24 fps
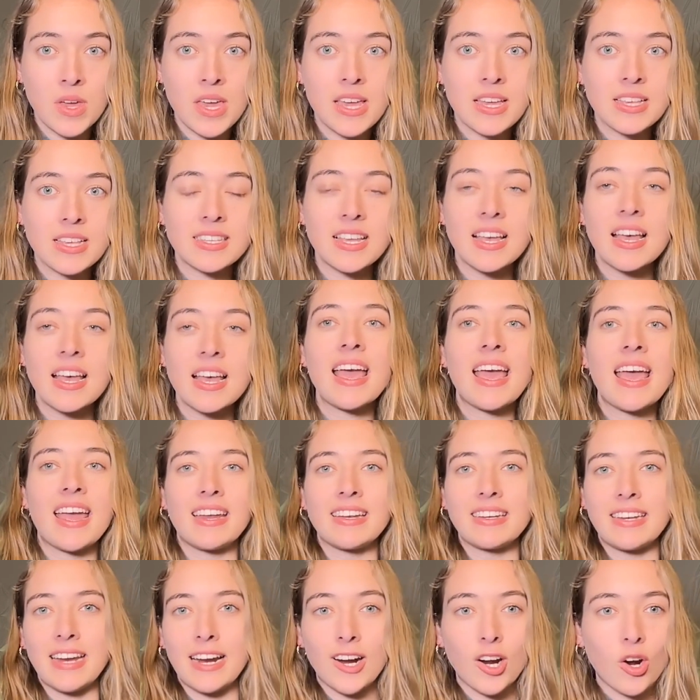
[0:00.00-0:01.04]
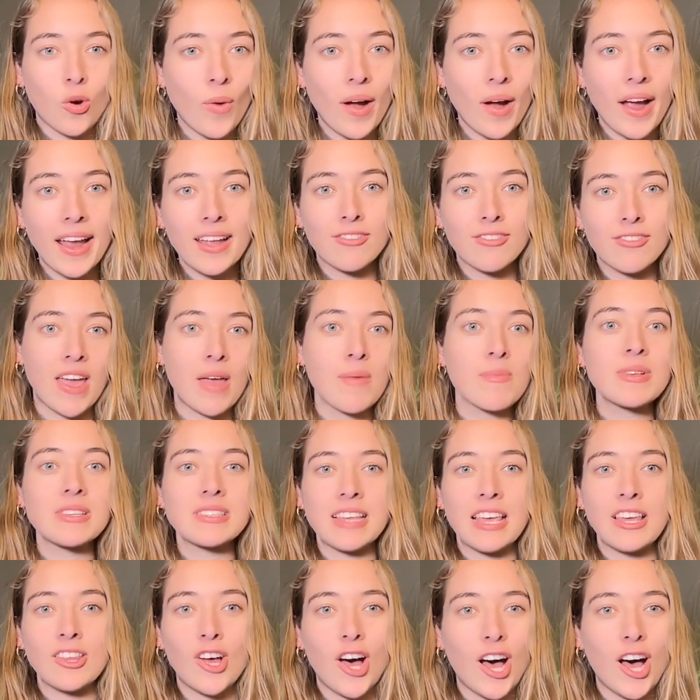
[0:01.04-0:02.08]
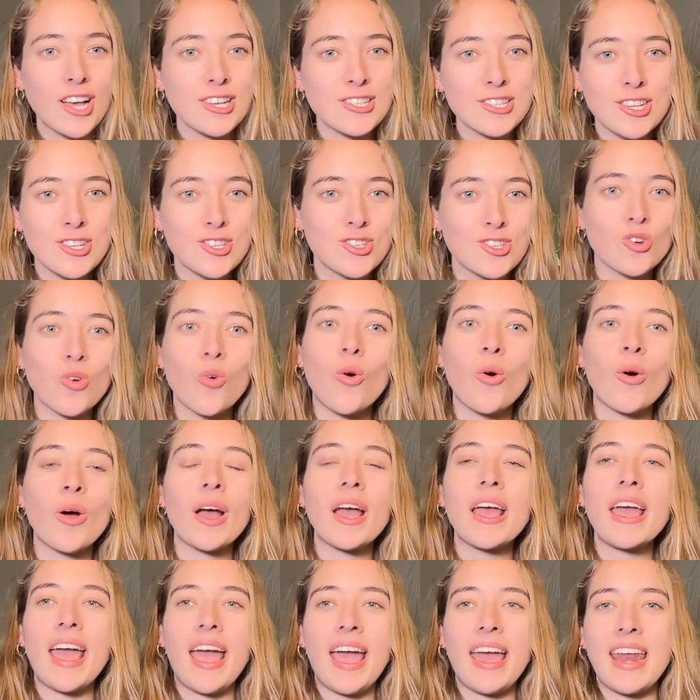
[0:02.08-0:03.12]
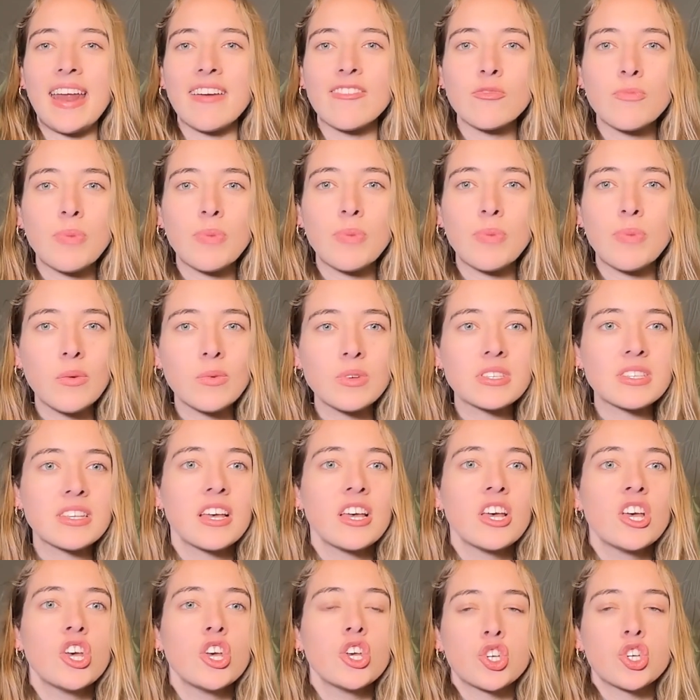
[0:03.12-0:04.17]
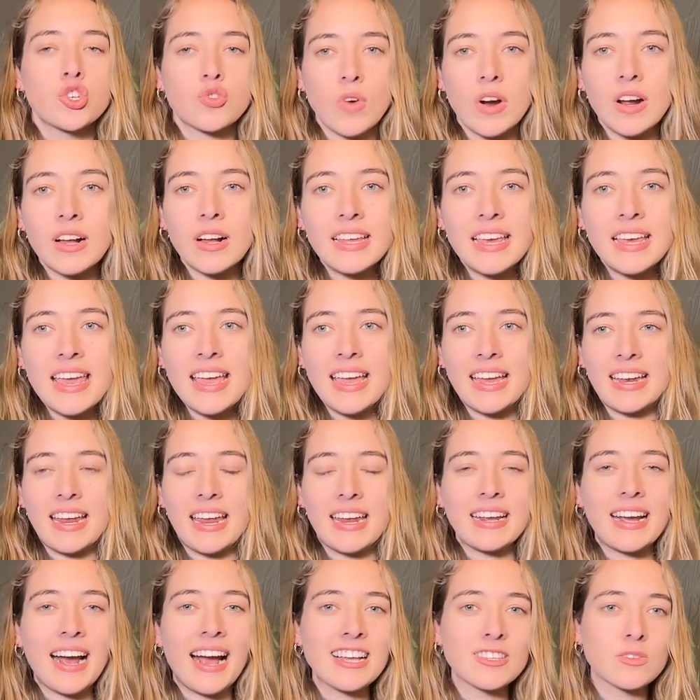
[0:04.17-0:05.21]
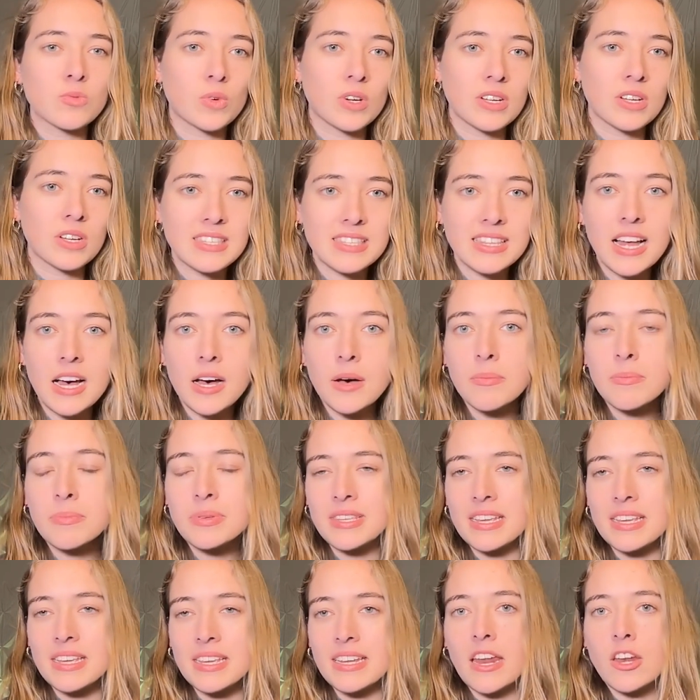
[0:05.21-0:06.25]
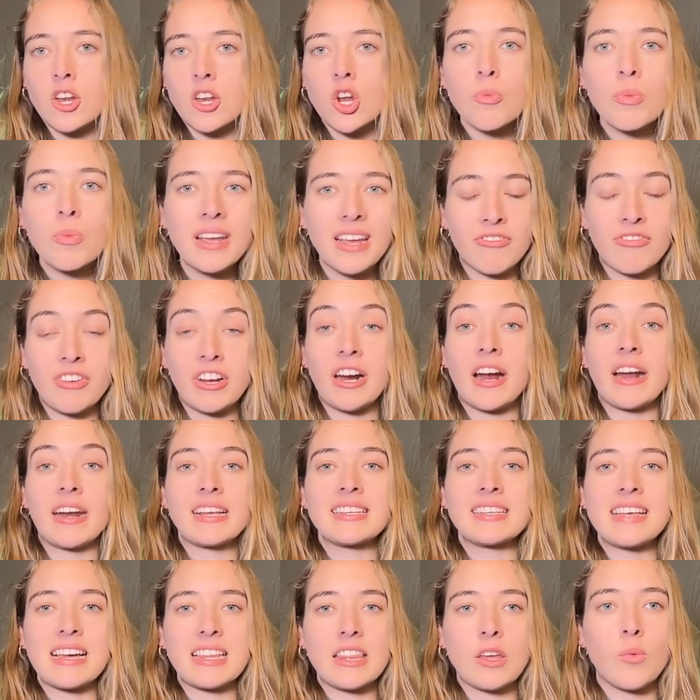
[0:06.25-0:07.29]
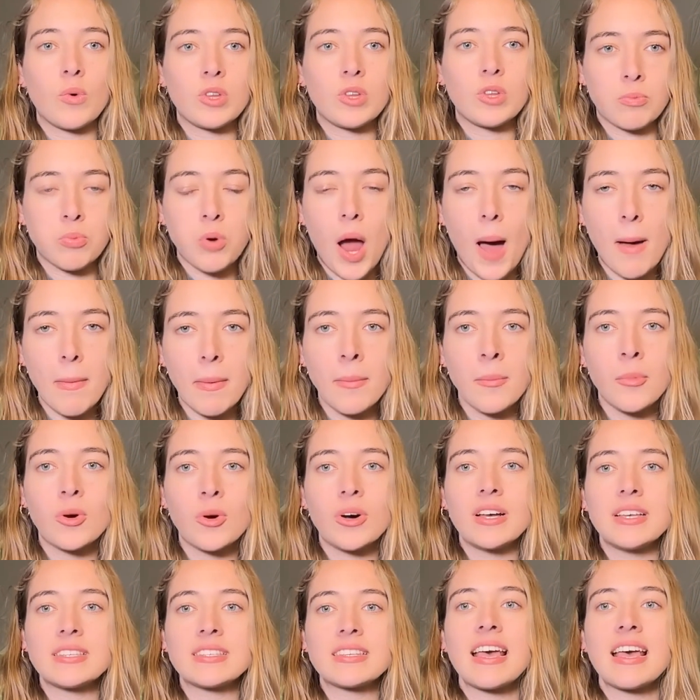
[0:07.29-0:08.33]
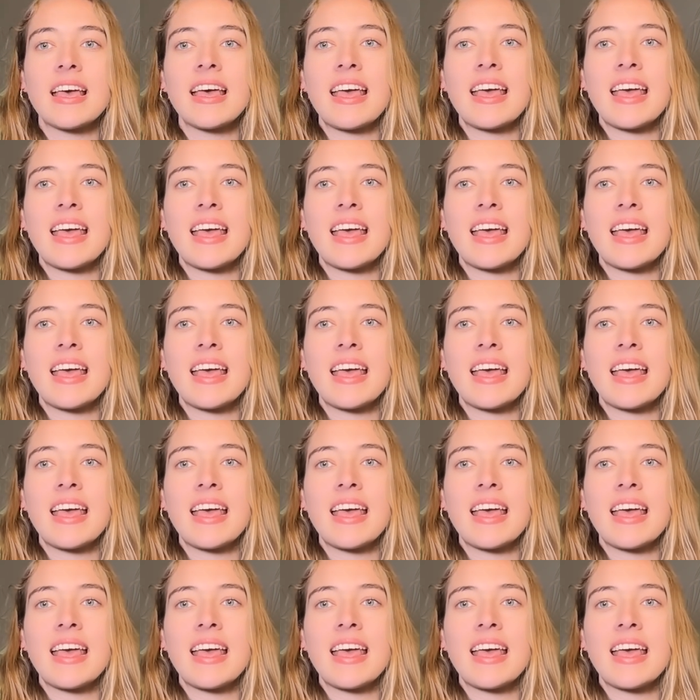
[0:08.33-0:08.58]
weeks, and Derek White famously lost his joy, and everybody was struggling, and guys were in slumps, and nobody could figure out exactly what the problem was.